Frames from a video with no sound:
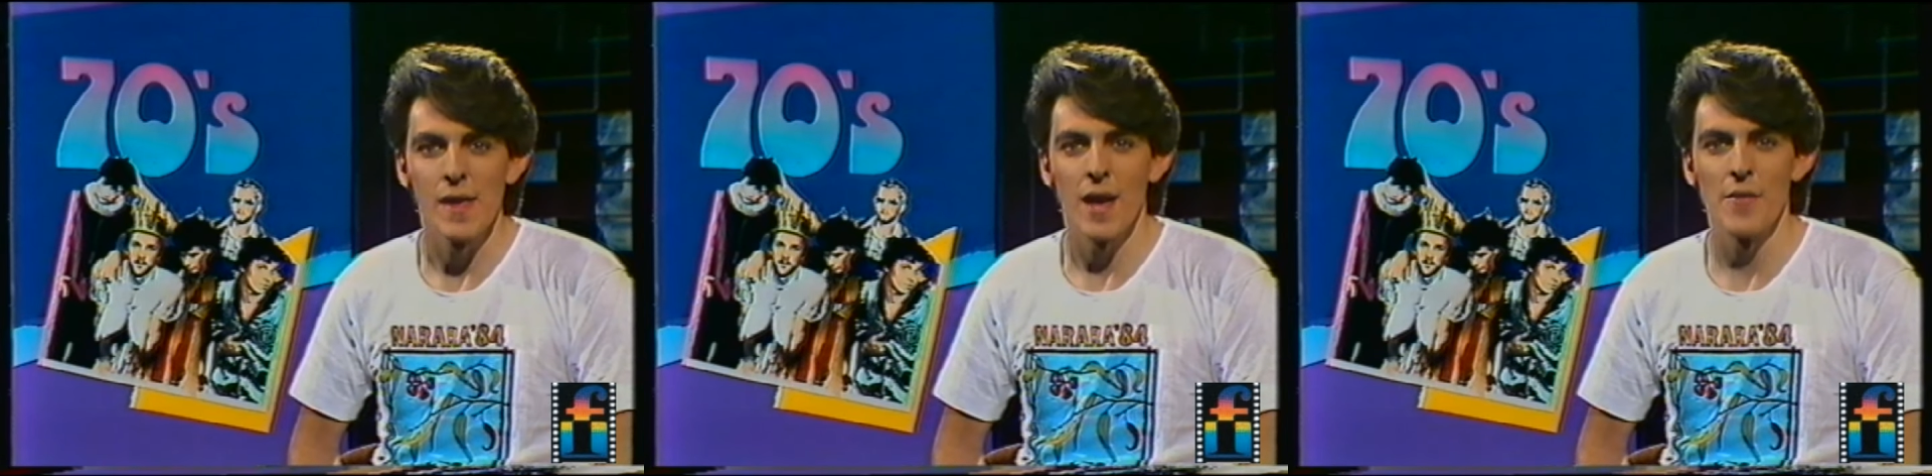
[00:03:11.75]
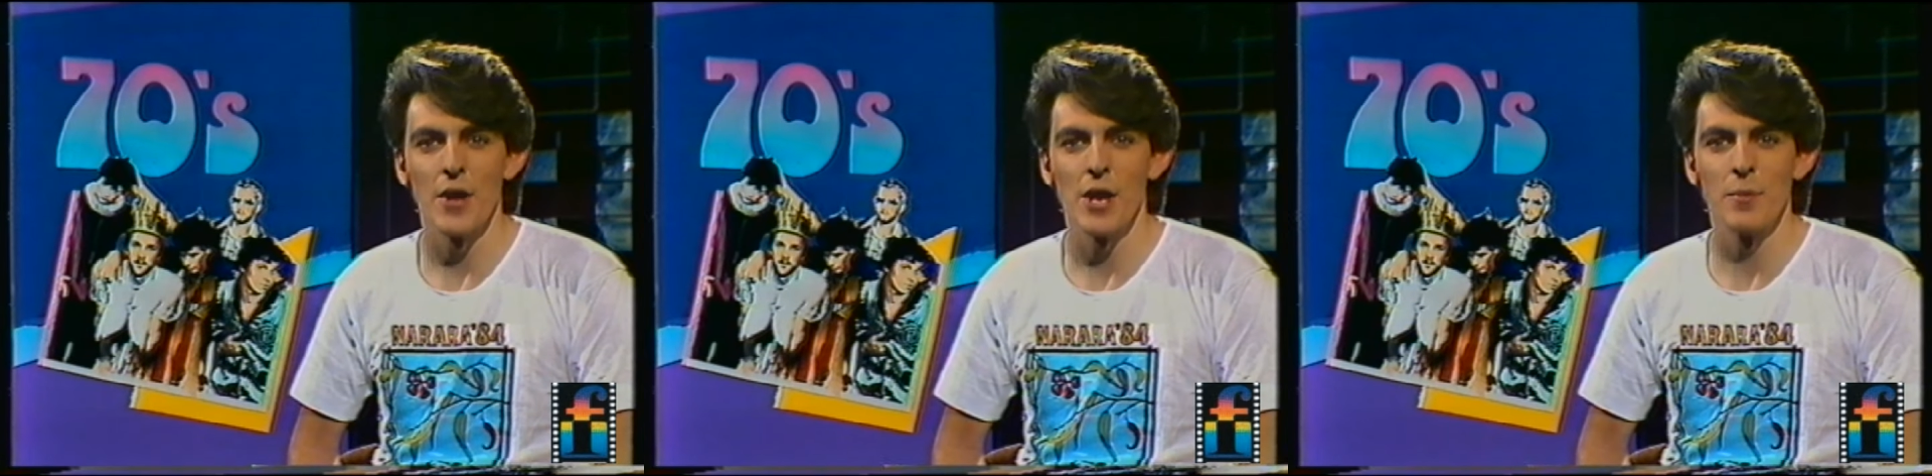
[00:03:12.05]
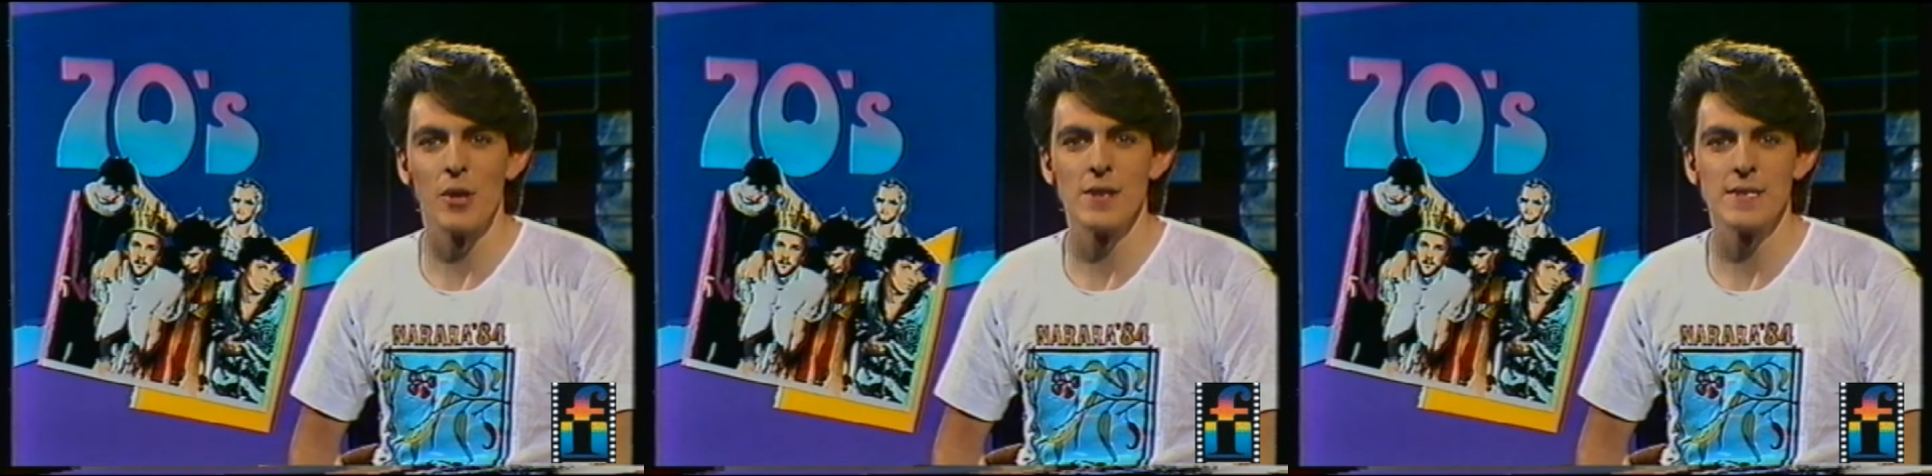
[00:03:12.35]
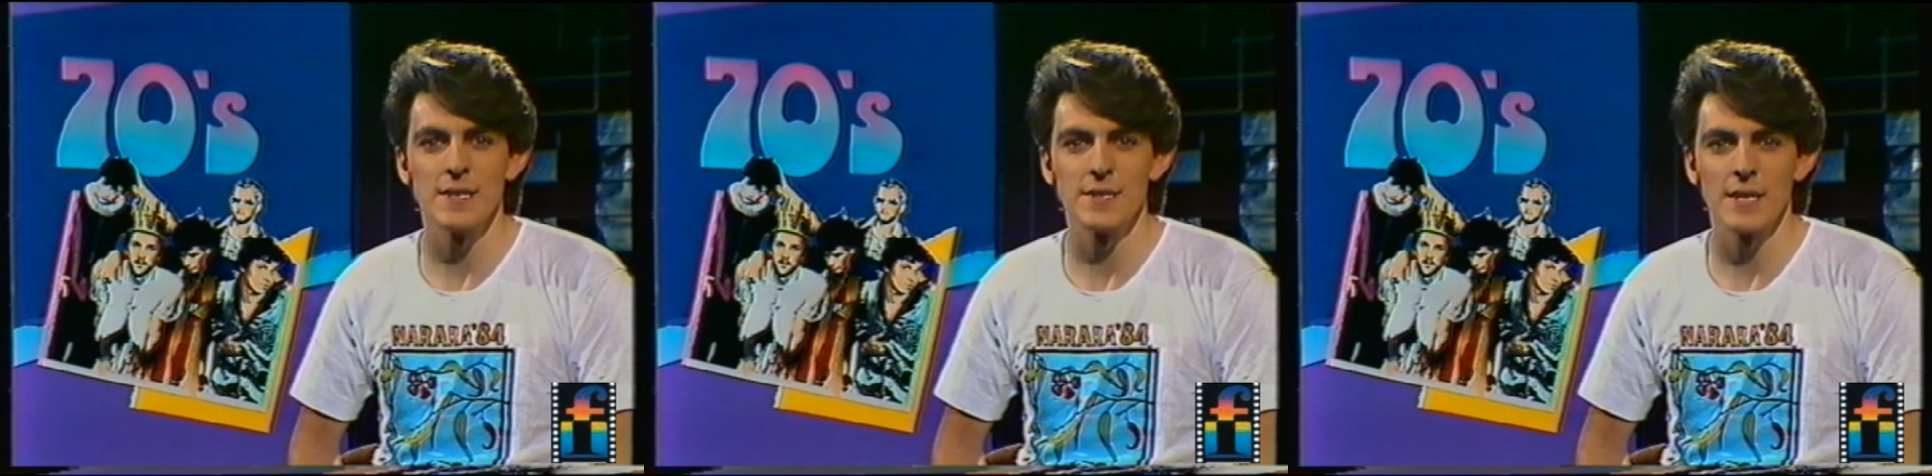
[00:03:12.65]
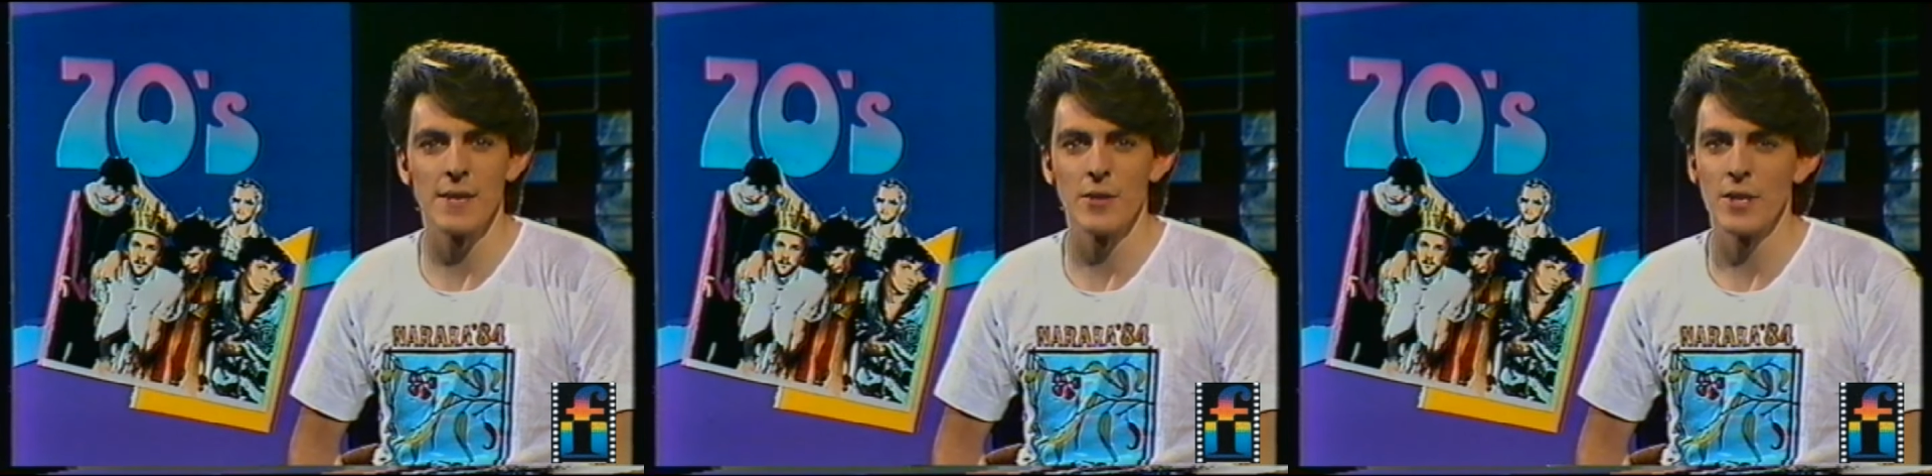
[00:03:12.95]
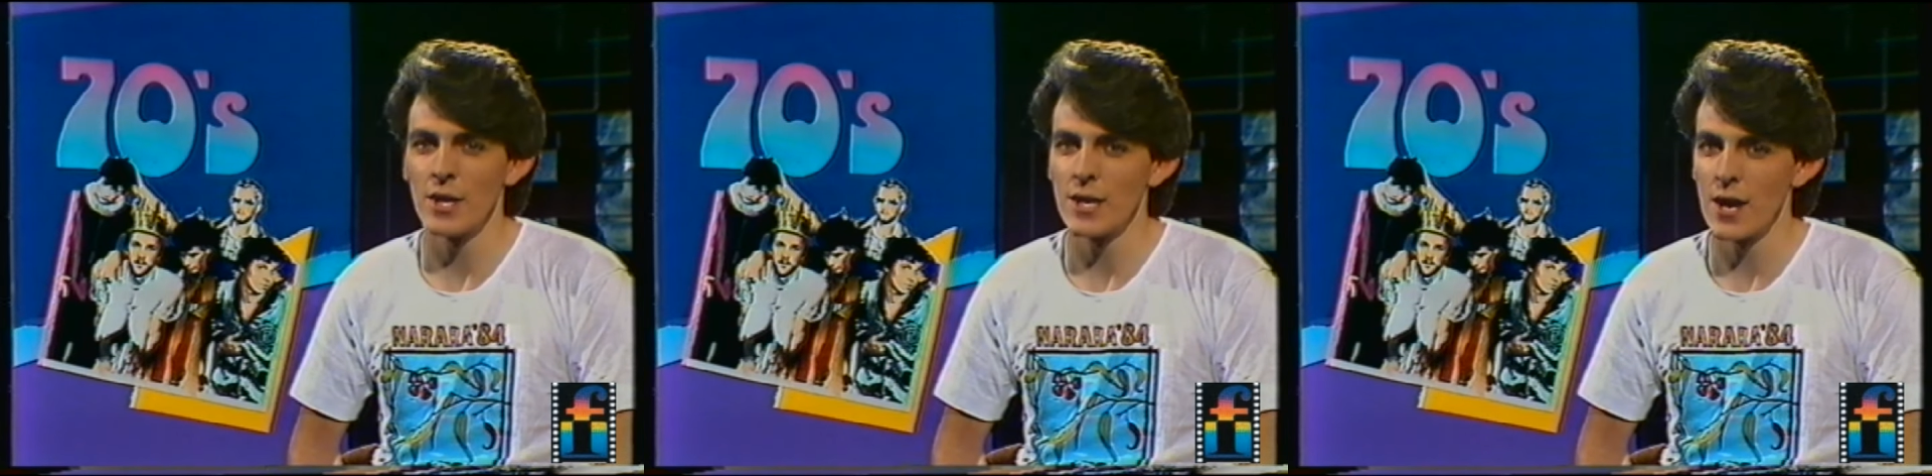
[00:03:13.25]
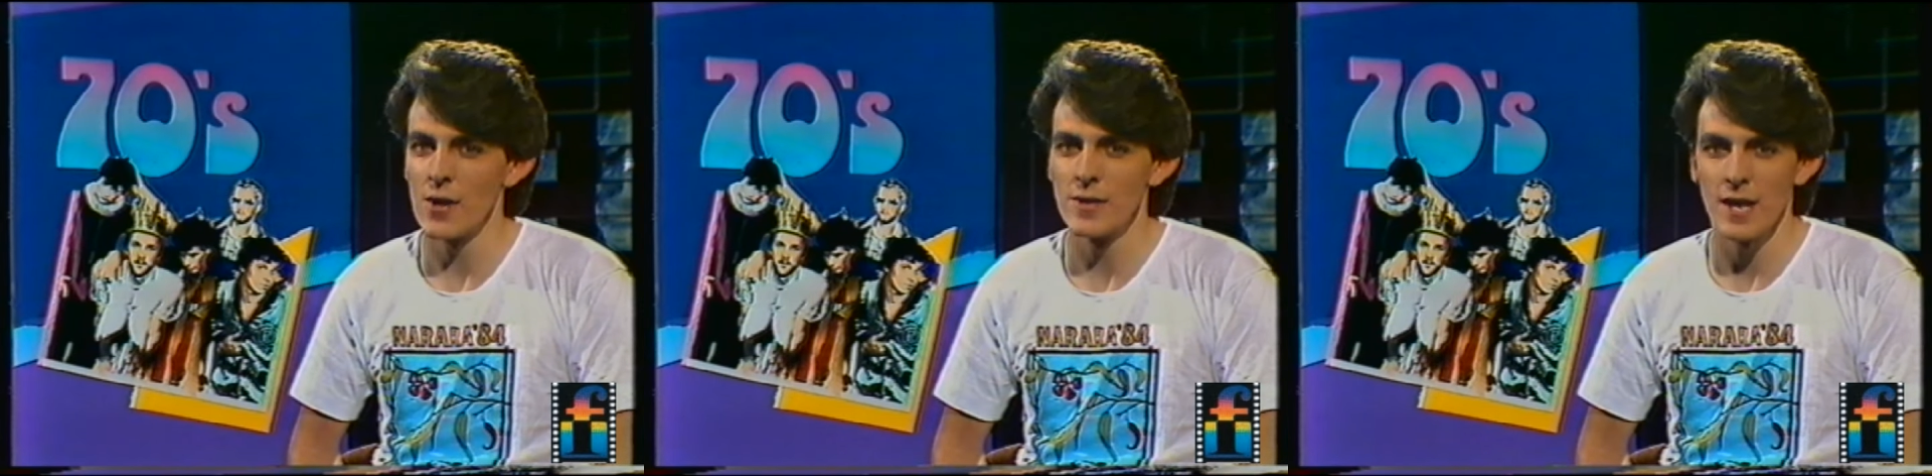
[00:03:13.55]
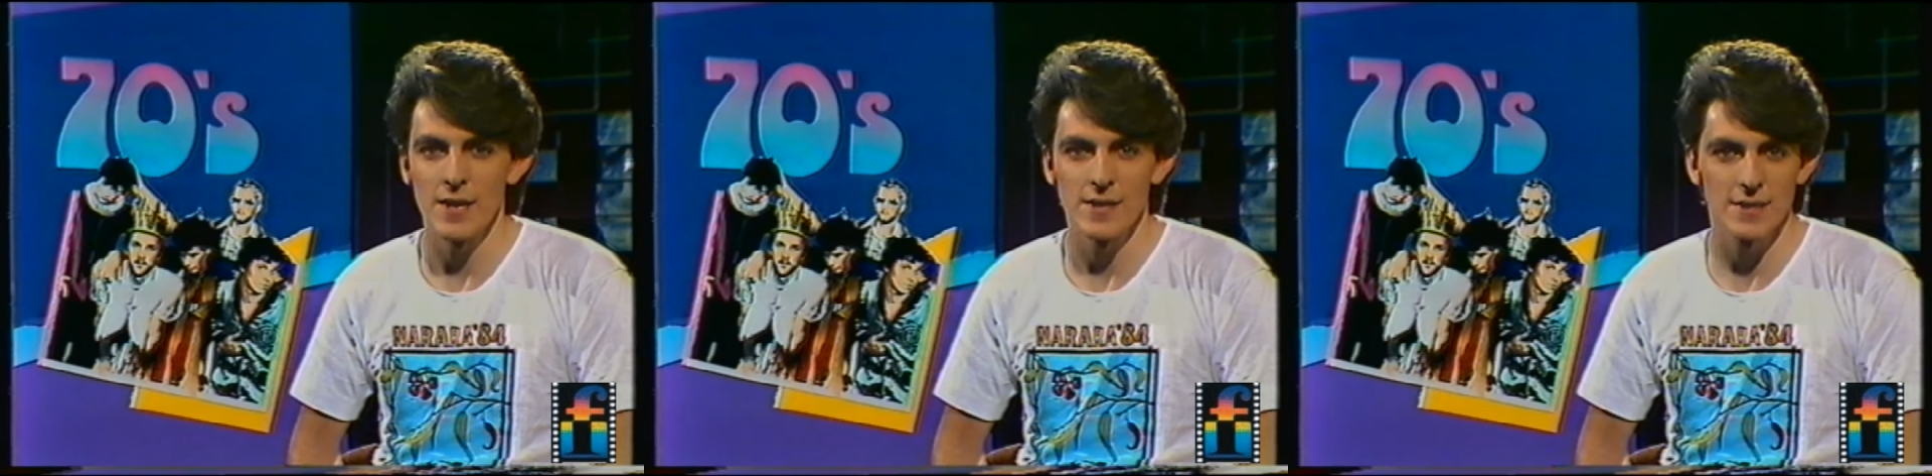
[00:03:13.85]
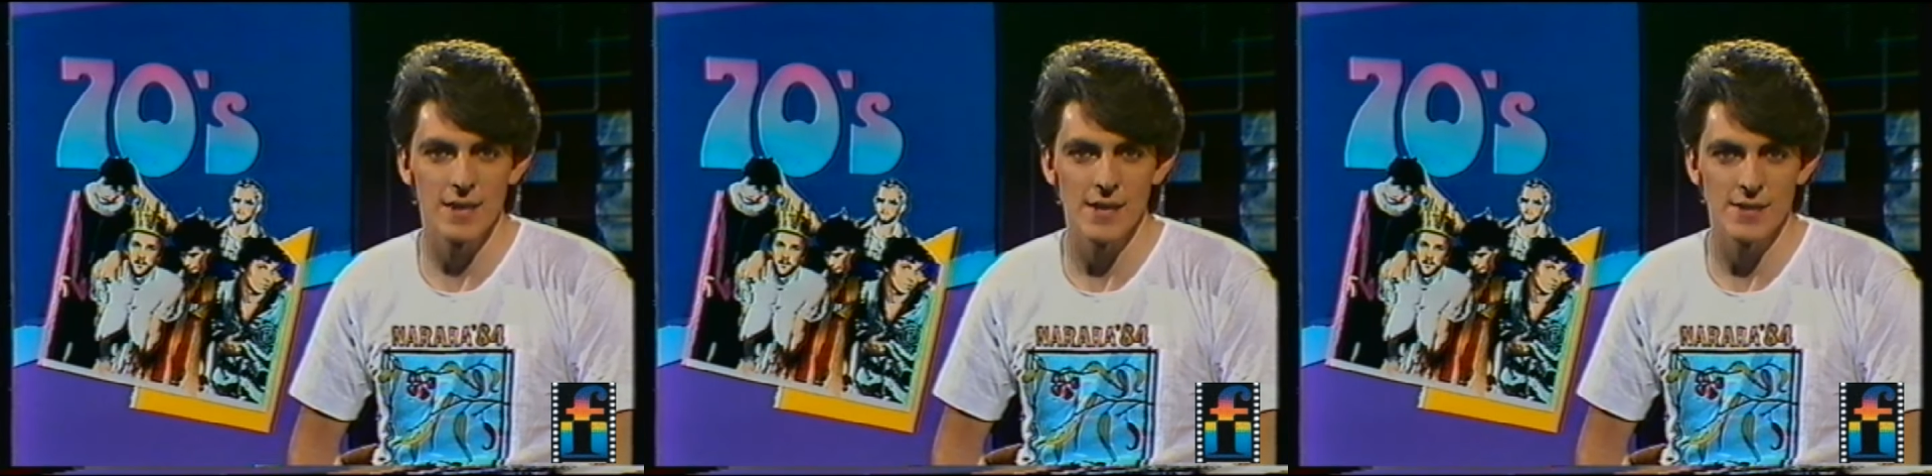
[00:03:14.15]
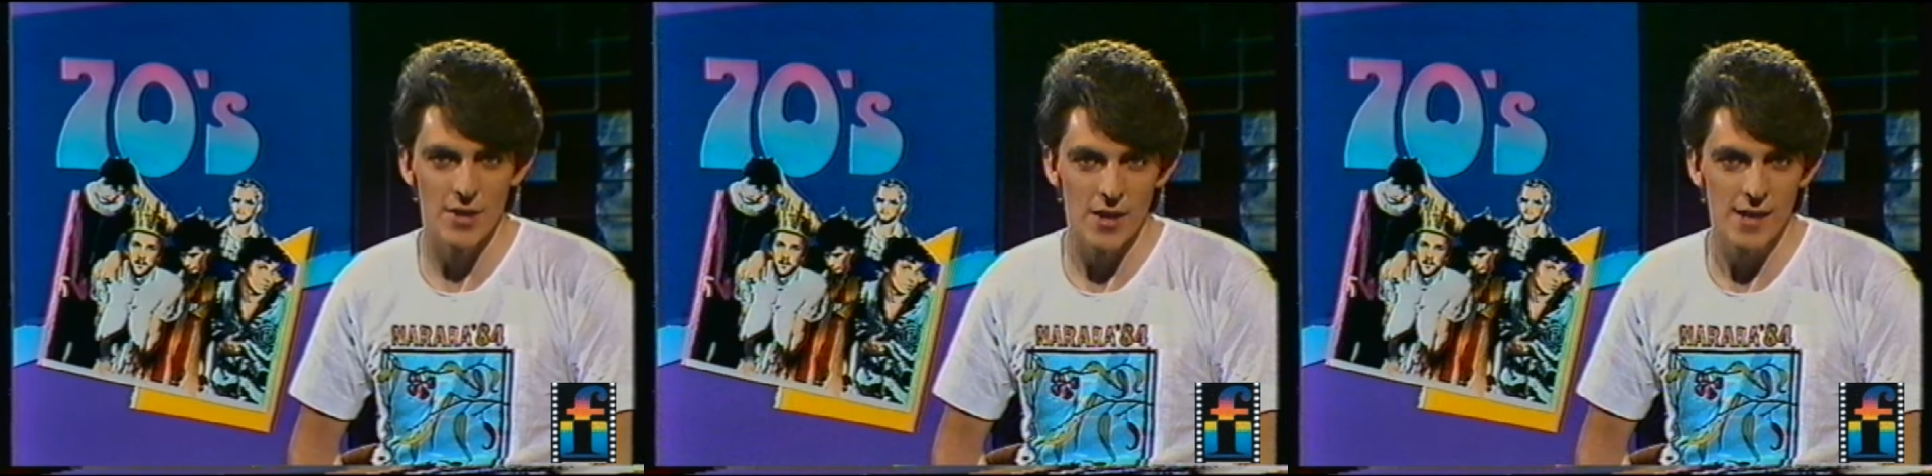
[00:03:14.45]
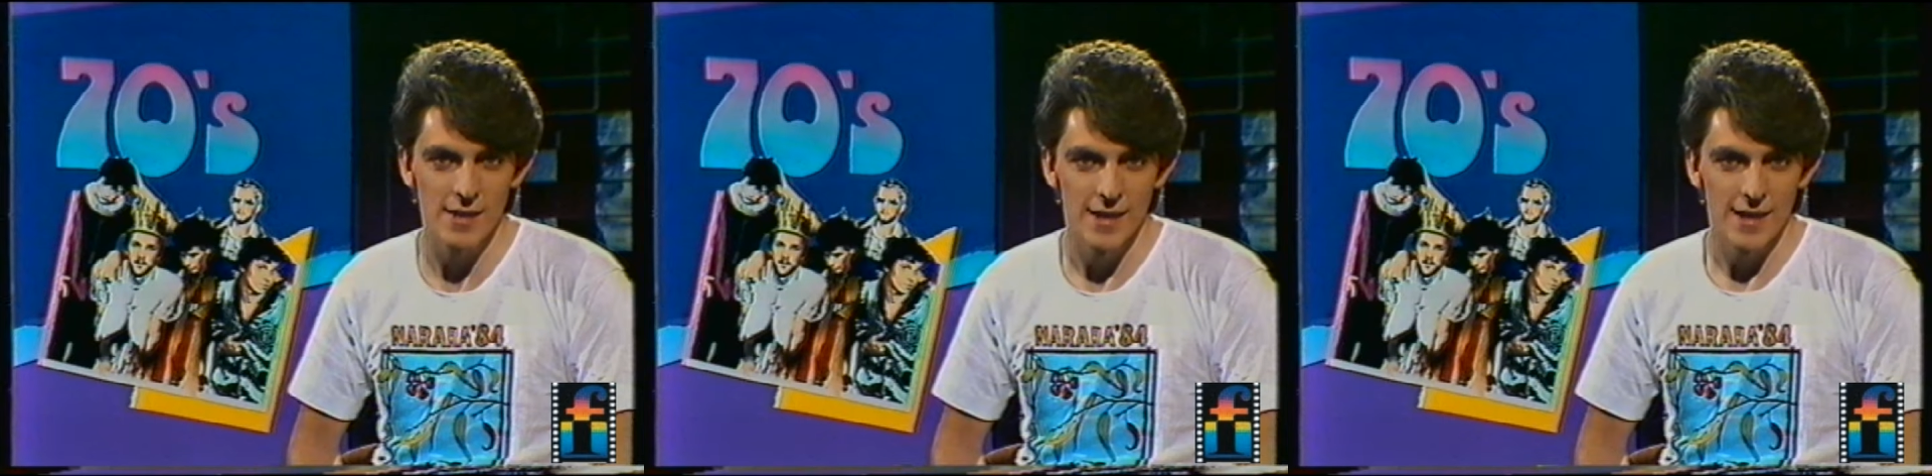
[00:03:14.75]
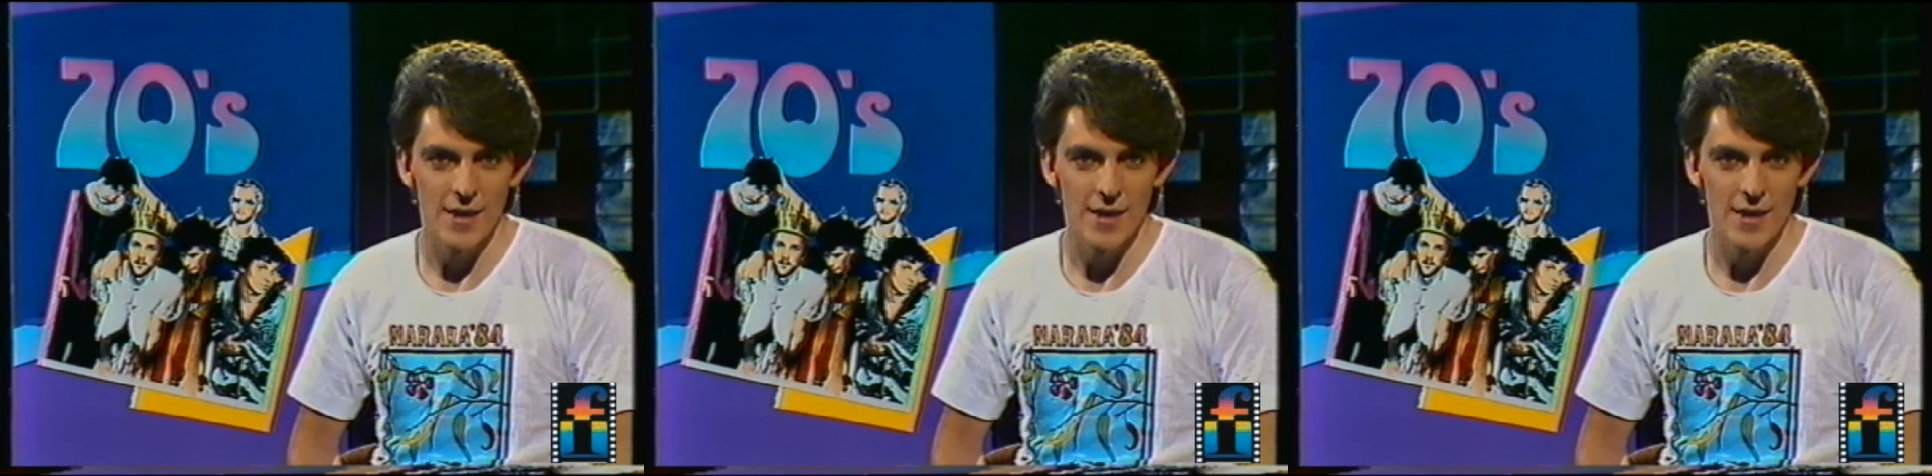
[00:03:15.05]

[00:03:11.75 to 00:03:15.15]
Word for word: Other notable Aussies to give it a go stateside